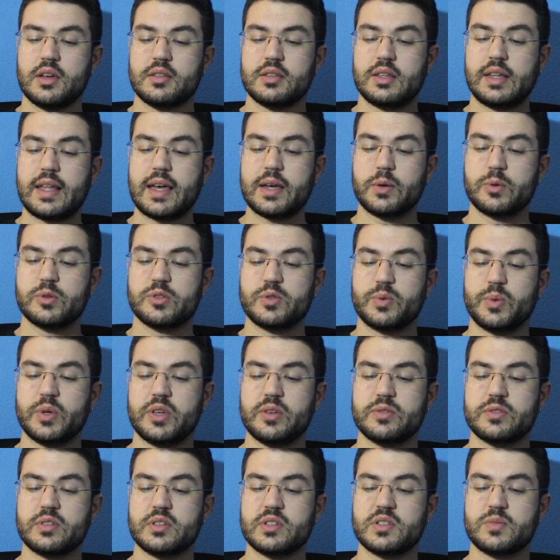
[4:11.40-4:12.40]
The language we
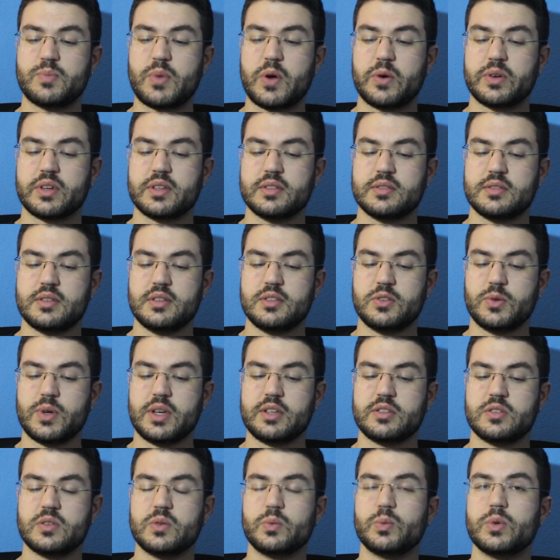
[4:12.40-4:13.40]
use in a spoken
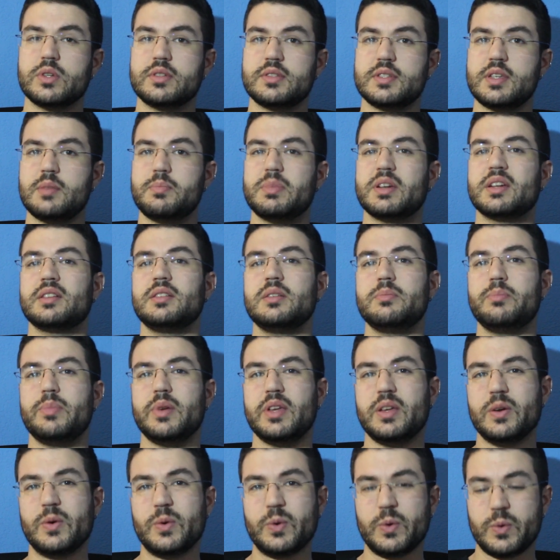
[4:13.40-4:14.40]
situation will typically
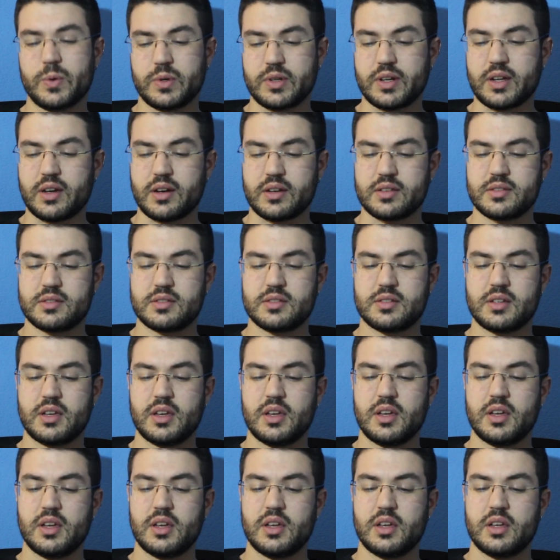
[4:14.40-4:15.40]
be organized
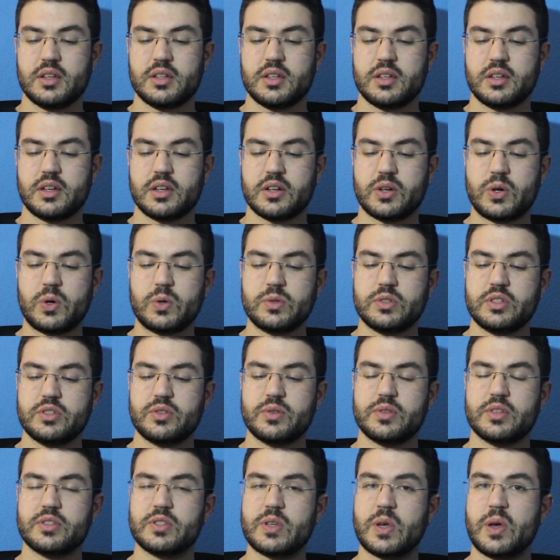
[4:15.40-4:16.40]
according
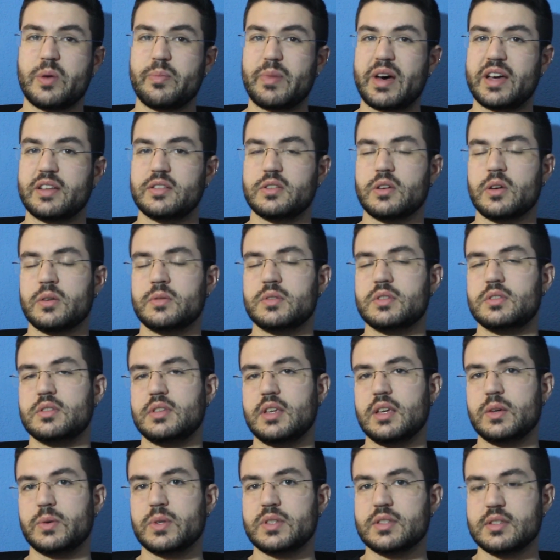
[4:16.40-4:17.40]
to the turn-by-turn
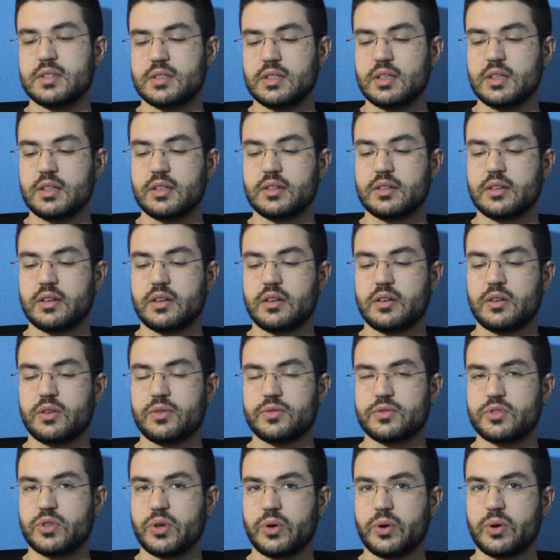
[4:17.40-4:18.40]
sequencing
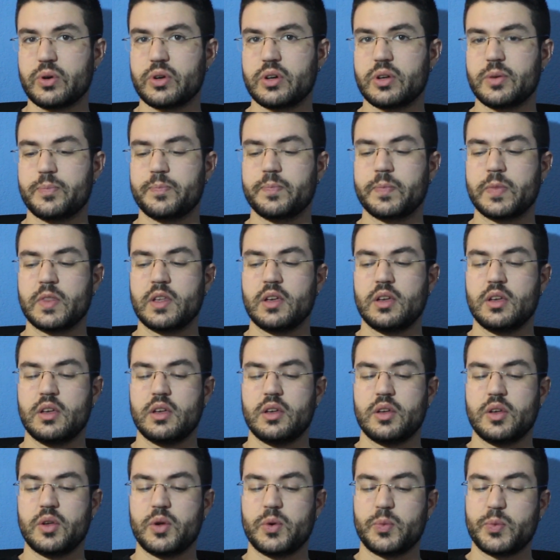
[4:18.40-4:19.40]
of talk.
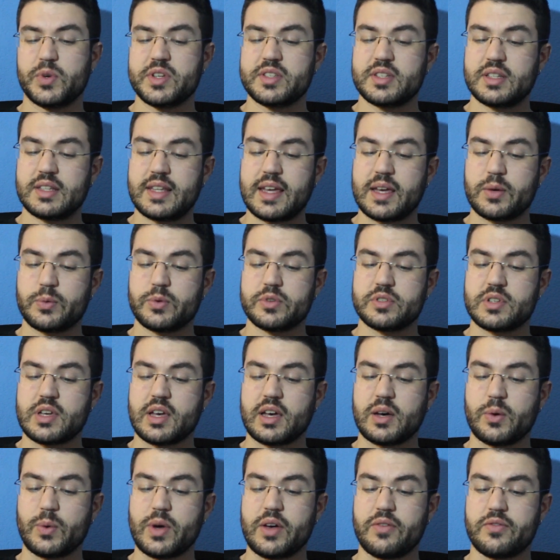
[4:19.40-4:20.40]
Written language,
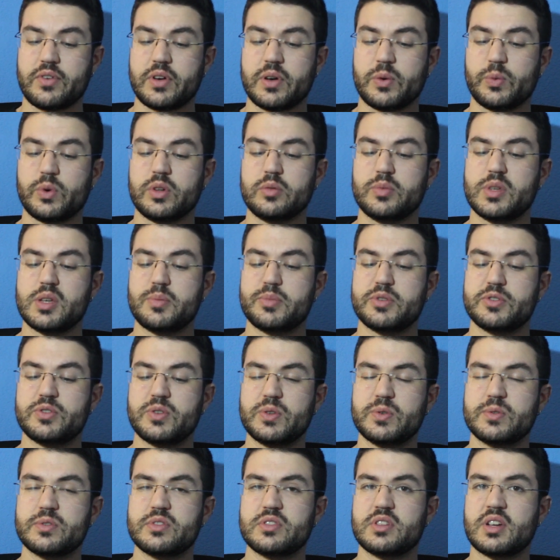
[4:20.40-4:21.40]
however, will be
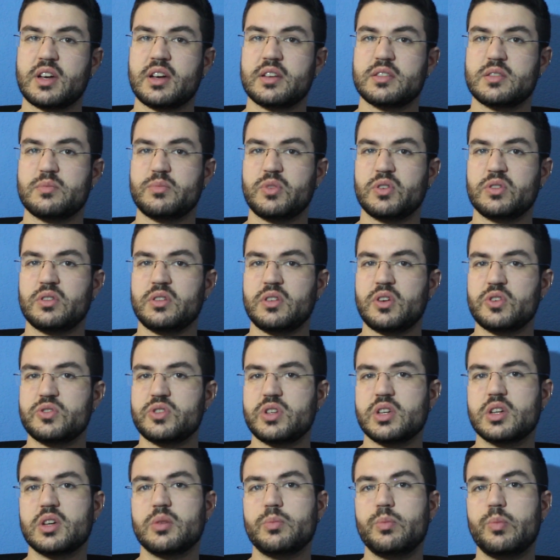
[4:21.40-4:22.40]
produced as a
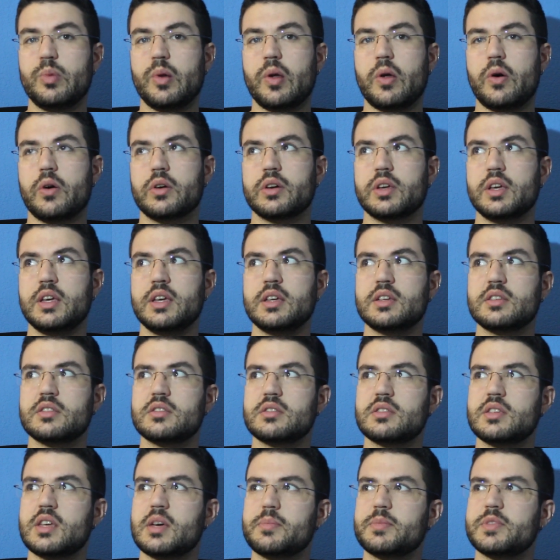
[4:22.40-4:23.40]
monologic block
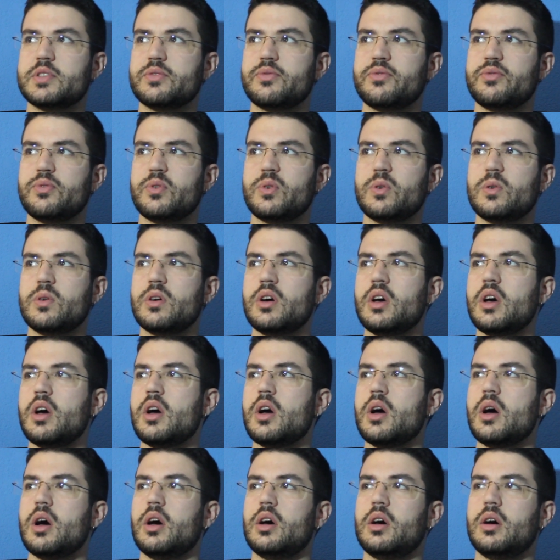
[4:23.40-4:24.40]
except for
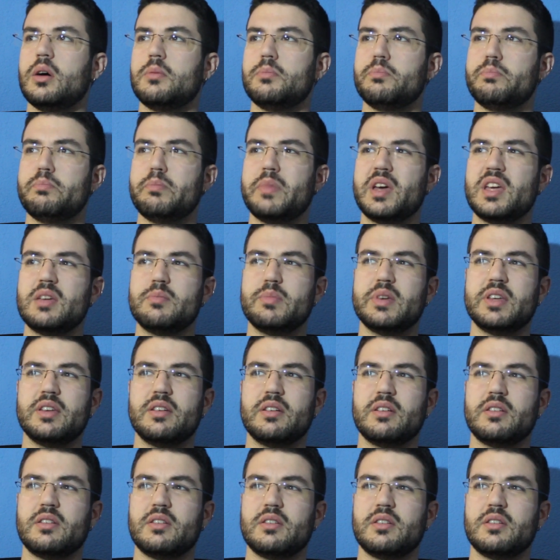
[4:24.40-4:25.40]

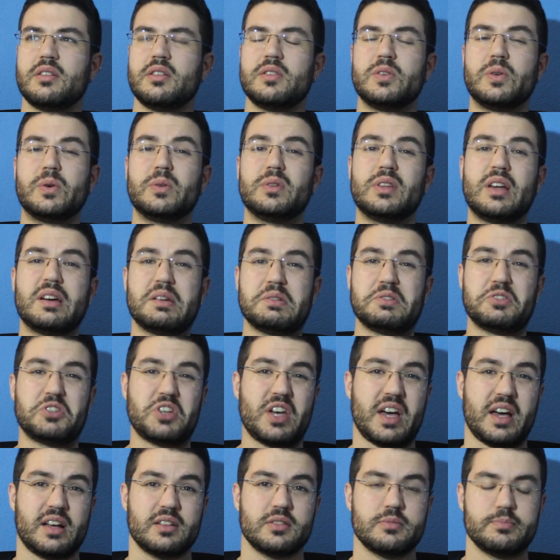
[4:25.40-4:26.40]
maybe an online
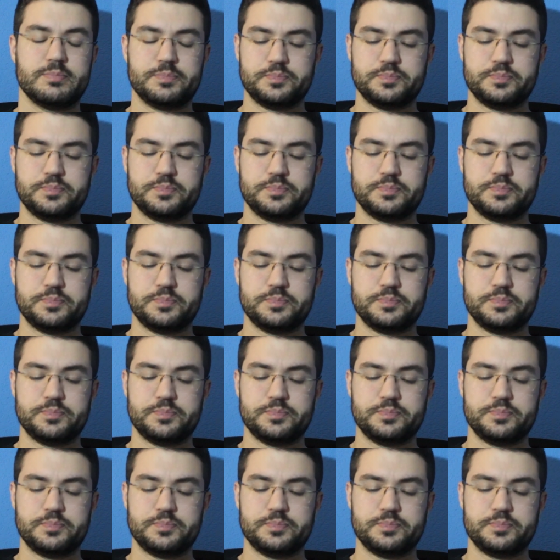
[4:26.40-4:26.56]
chat.